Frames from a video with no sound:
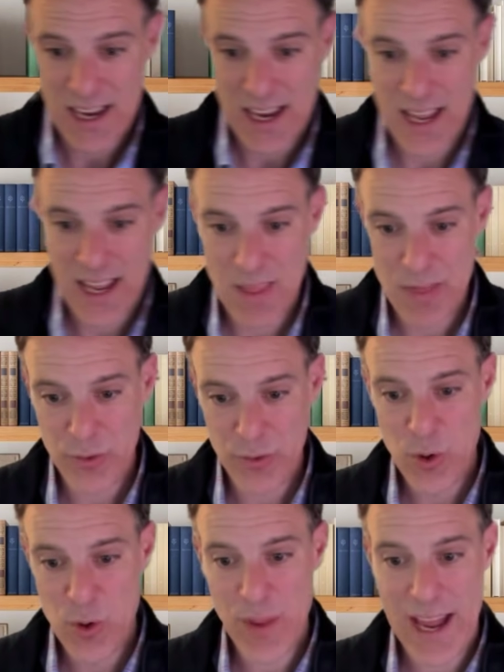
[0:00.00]
And
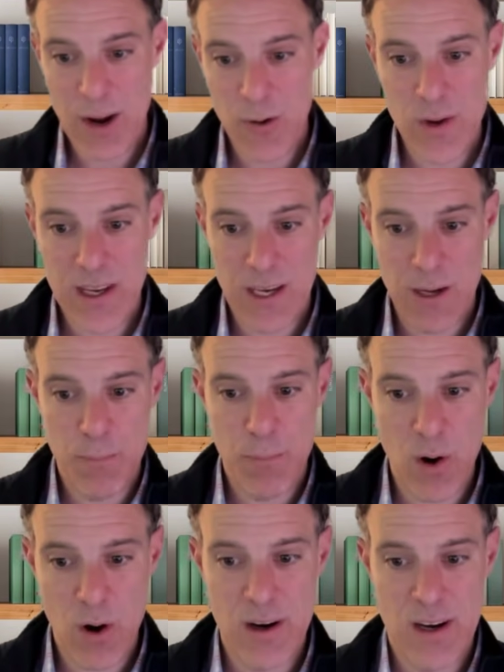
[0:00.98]
through that, we can
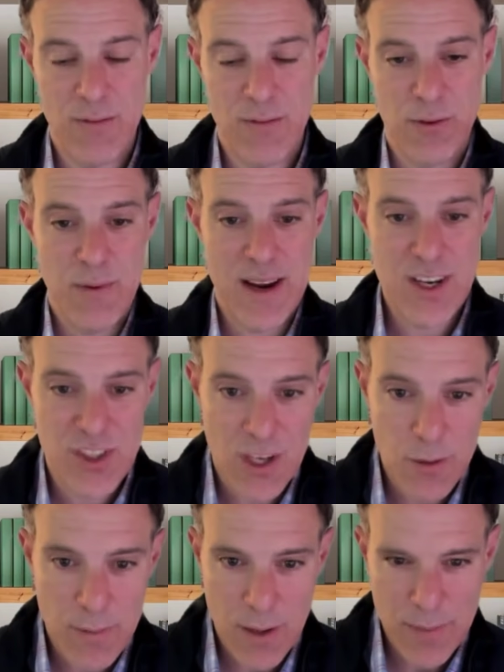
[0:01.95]
impart information
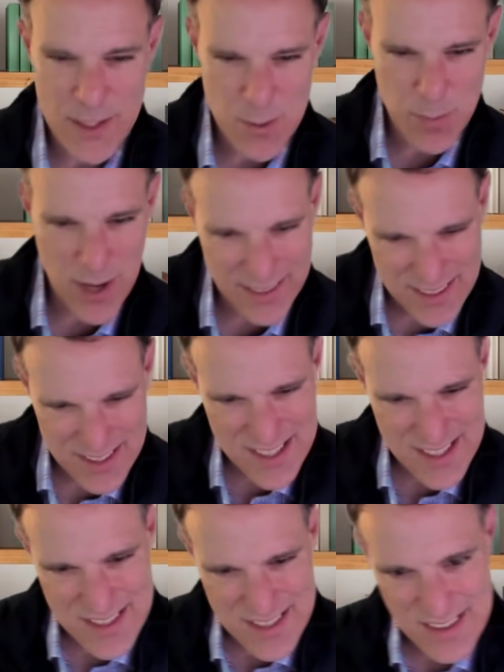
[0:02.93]
about best
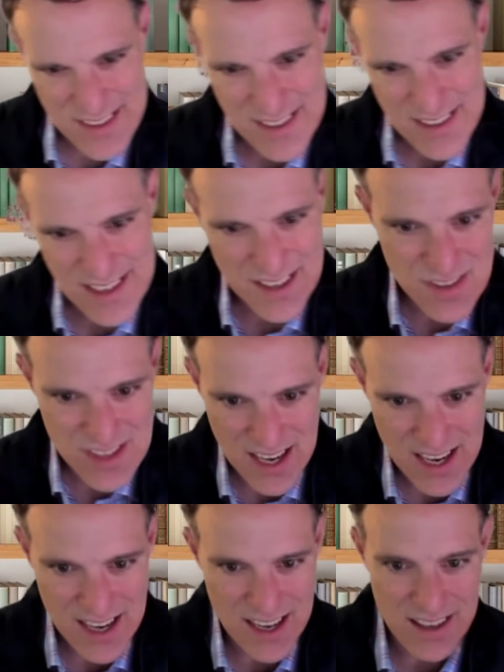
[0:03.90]
practices and
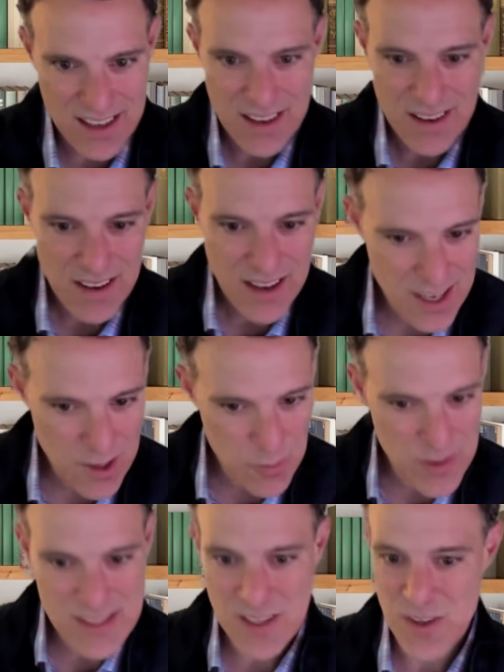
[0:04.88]
say, hey, we
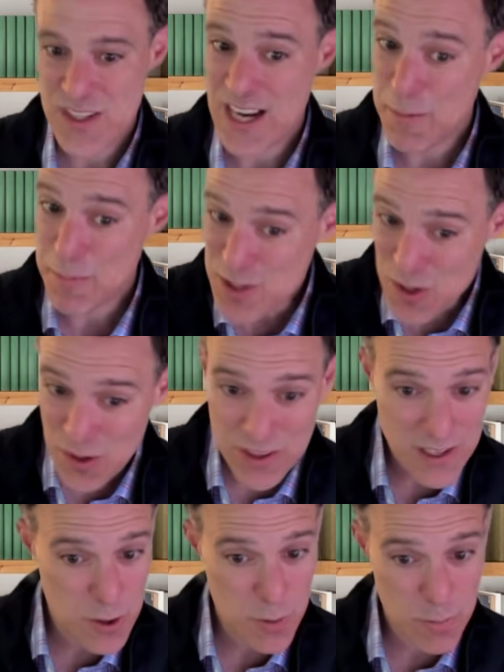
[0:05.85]
see there's an
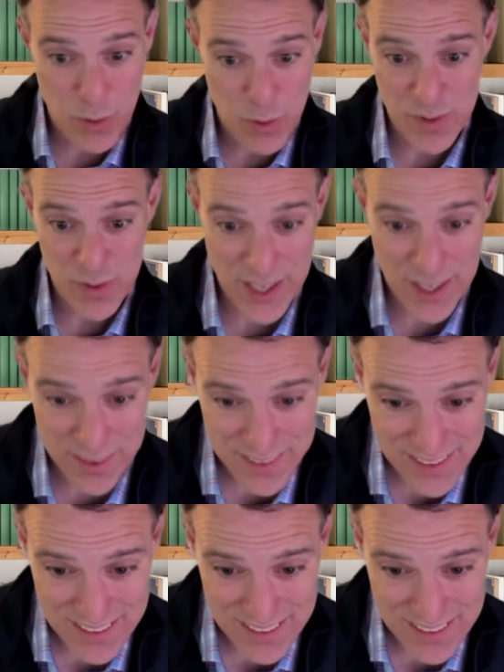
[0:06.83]
opportunity to improve your health.